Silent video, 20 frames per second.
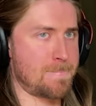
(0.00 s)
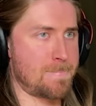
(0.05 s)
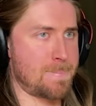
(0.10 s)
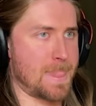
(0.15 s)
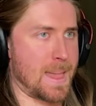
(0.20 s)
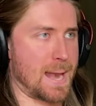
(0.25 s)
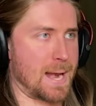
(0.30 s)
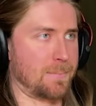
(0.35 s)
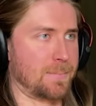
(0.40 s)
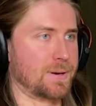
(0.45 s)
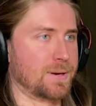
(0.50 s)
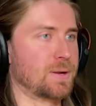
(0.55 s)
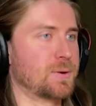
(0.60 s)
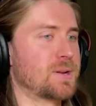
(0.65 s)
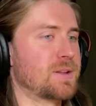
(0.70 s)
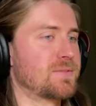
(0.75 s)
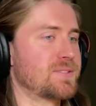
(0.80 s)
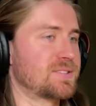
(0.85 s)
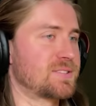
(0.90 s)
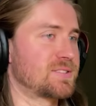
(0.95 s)
And I'm gonna go
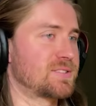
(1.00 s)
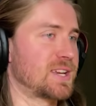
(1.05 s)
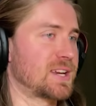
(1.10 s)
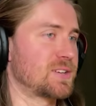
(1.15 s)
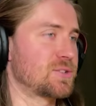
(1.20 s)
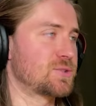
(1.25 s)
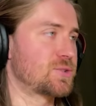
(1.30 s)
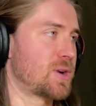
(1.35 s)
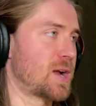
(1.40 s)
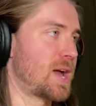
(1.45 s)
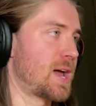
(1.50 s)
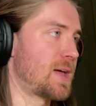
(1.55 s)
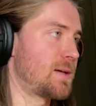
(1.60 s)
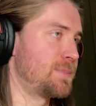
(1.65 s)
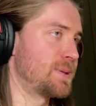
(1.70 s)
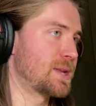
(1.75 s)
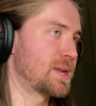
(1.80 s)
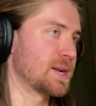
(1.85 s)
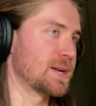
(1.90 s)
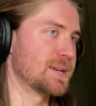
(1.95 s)
give this a second try
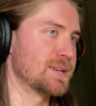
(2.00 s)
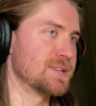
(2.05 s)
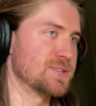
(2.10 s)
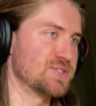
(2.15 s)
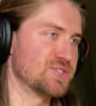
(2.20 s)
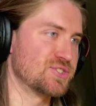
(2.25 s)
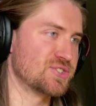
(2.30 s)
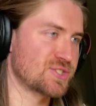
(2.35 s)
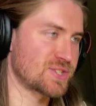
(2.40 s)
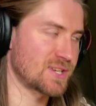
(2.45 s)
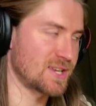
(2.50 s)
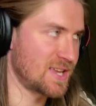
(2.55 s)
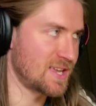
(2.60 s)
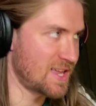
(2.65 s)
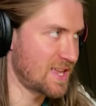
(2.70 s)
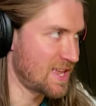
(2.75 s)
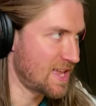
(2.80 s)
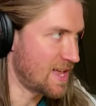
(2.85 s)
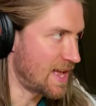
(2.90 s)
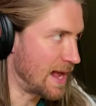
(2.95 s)
because
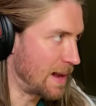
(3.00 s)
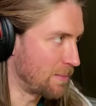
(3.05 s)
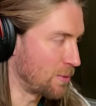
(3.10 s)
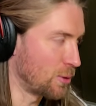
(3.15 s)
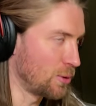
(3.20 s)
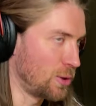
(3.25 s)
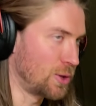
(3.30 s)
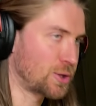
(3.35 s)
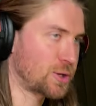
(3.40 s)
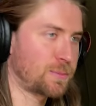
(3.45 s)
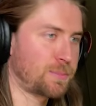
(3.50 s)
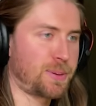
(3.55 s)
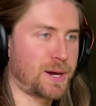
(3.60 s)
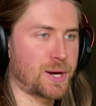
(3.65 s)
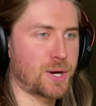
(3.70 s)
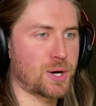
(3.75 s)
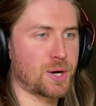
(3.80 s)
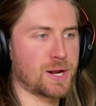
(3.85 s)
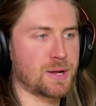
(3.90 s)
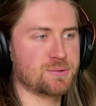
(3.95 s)
I'm no longer
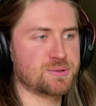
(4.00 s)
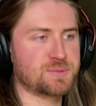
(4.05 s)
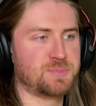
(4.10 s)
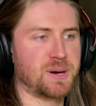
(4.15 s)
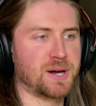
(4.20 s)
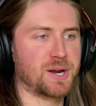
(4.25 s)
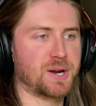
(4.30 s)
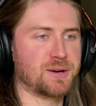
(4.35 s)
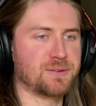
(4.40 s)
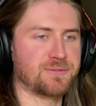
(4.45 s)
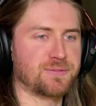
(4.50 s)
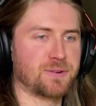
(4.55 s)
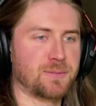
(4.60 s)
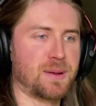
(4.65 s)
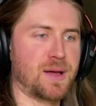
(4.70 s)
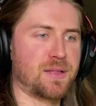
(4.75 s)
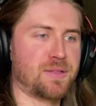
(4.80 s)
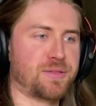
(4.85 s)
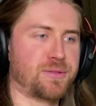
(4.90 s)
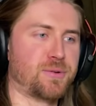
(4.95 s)
butthurt. I was butthurt for
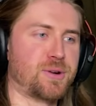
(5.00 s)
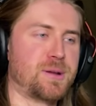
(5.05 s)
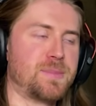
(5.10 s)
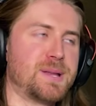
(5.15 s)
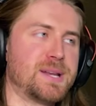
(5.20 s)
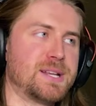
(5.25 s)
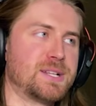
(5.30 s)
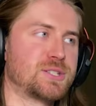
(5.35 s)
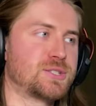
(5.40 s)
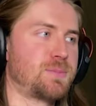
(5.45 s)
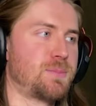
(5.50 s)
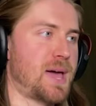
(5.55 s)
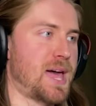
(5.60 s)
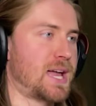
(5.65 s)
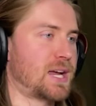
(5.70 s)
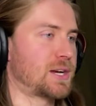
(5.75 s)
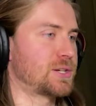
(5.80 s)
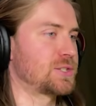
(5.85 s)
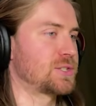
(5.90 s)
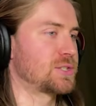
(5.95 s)
about 3 minutes
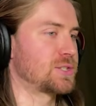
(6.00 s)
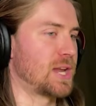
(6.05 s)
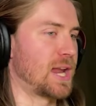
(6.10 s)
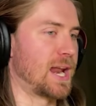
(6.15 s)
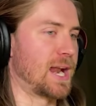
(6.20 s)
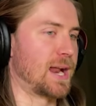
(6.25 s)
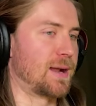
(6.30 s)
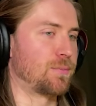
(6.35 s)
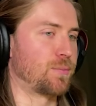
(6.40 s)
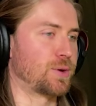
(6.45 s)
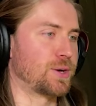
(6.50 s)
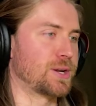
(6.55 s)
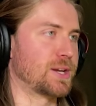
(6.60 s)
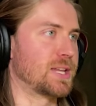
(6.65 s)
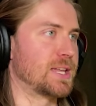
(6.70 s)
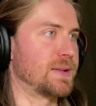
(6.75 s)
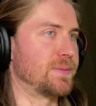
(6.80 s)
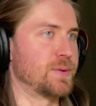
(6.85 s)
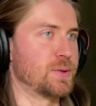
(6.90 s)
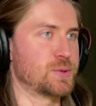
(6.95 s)
max, and I'm ready to
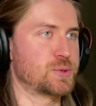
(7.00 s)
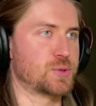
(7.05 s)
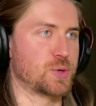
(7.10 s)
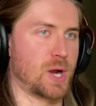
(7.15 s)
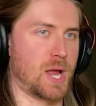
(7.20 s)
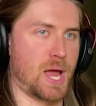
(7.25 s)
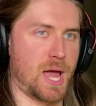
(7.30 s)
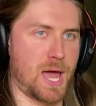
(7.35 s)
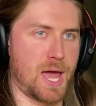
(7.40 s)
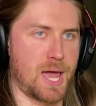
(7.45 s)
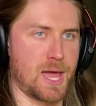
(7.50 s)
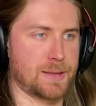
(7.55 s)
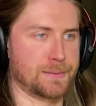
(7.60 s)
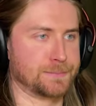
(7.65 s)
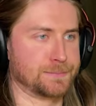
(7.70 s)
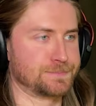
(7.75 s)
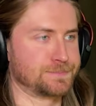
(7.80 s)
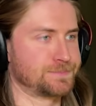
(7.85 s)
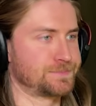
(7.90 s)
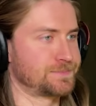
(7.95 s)
give another try.
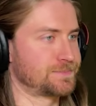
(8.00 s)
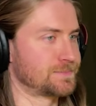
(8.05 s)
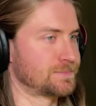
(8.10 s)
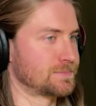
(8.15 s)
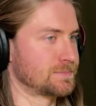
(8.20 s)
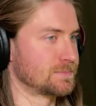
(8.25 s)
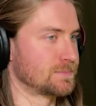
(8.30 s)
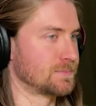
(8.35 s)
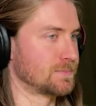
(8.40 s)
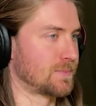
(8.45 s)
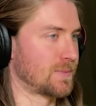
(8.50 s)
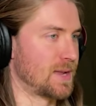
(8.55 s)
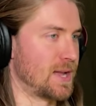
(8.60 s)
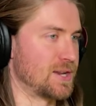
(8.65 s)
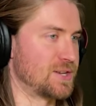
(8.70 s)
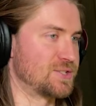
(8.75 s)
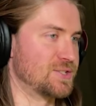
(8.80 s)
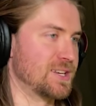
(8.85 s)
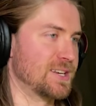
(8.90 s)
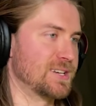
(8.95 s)
I
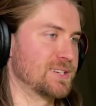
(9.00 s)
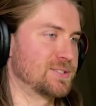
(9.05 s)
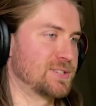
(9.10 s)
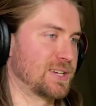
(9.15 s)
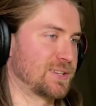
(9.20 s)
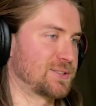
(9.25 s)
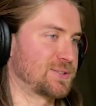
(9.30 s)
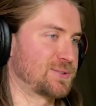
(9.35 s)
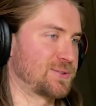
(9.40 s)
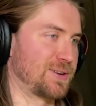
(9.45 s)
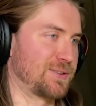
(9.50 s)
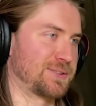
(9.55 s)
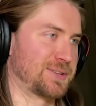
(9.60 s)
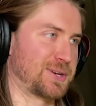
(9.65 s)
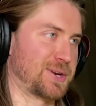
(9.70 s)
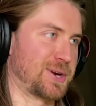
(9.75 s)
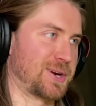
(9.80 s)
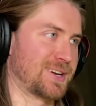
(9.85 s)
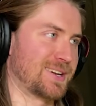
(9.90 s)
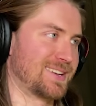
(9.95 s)
just need to check the traveling
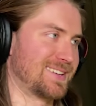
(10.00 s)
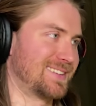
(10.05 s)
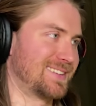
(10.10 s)
card.